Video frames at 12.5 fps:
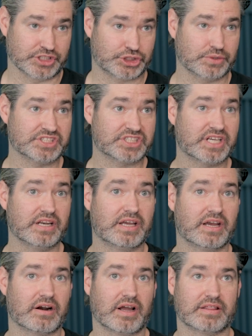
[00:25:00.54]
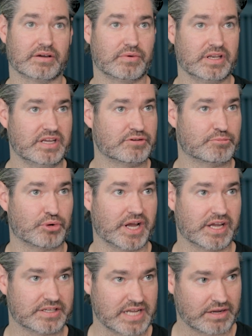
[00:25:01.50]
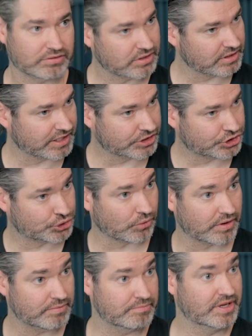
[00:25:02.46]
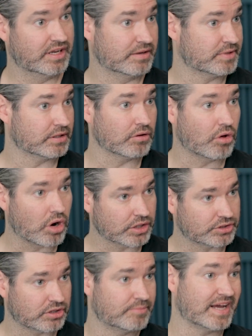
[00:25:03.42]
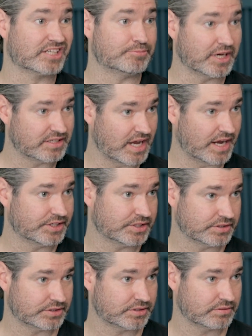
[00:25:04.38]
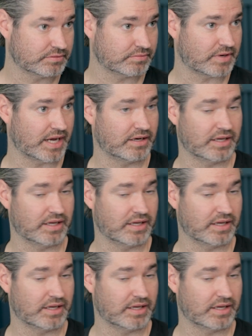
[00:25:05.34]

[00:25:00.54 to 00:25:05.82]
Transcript: So in skincare, I think we need to break it down to like short, medium, and long-term expectations, right?